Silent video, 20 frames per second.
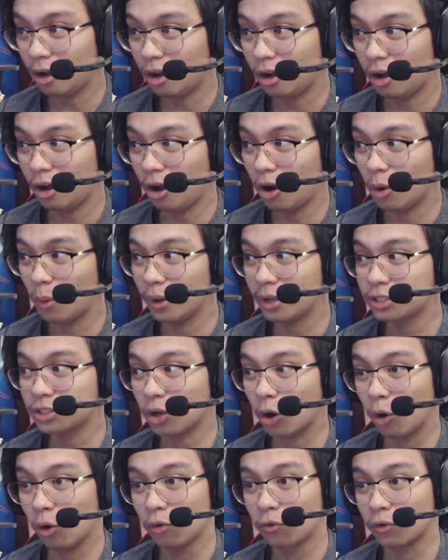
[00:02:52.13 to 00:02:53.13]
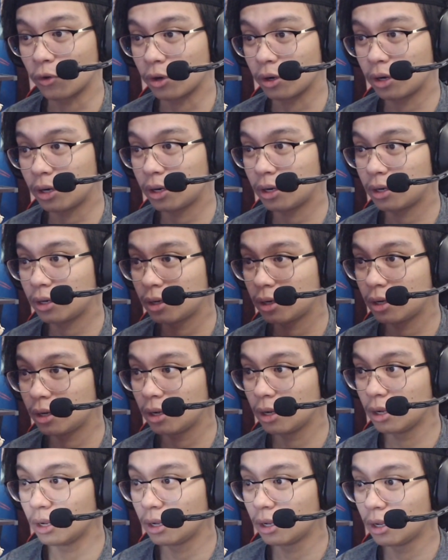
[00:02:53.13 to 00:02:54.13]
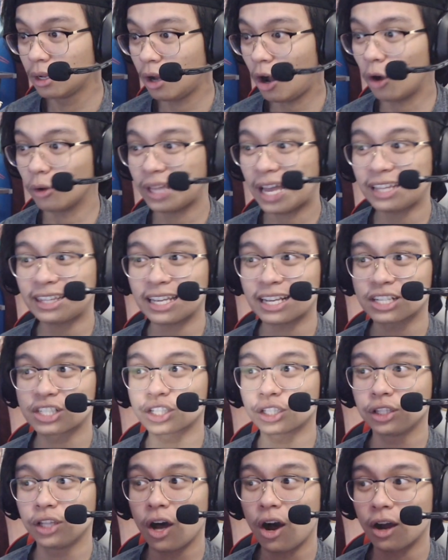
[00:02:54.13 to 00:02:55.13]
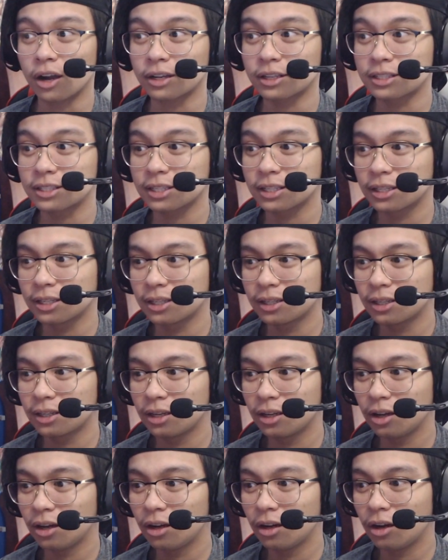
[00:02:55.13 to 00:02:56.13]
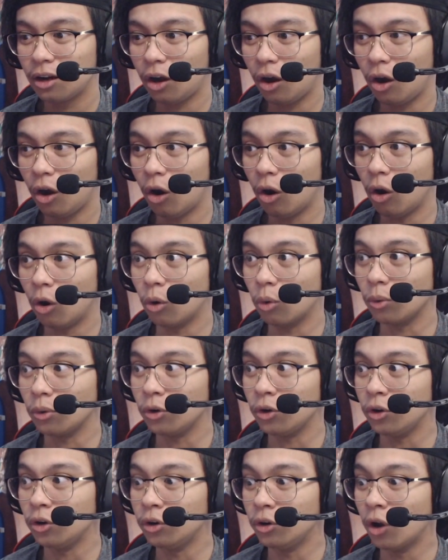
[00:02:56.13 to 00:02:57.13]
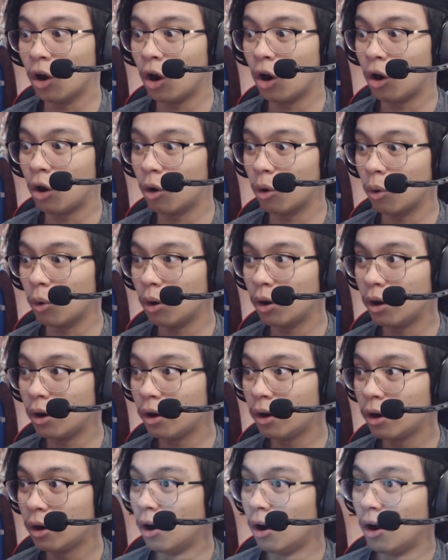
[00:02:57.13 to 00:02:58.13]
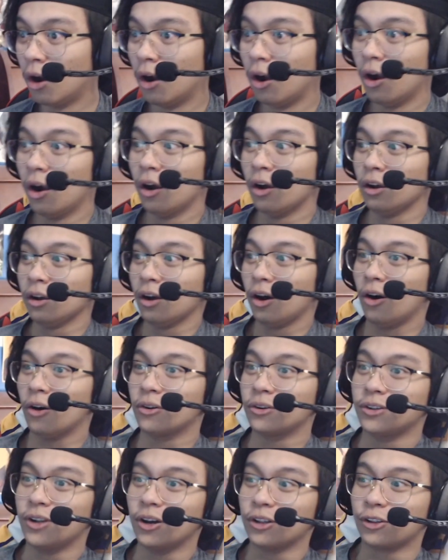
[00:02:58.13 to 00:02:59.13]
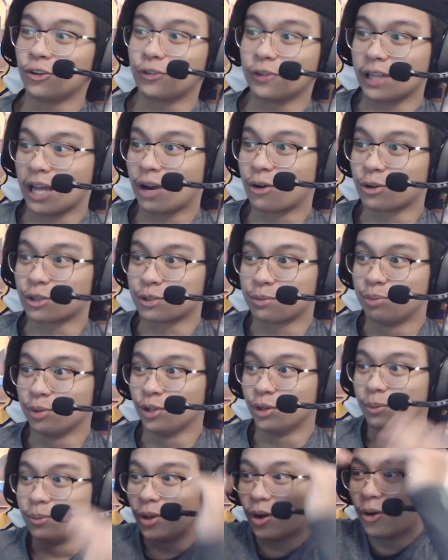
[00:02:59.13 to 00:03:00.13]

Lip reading: Oh, it's over. Oh, that thing is locked. Oh, no. Oh no, the flowers bloomed.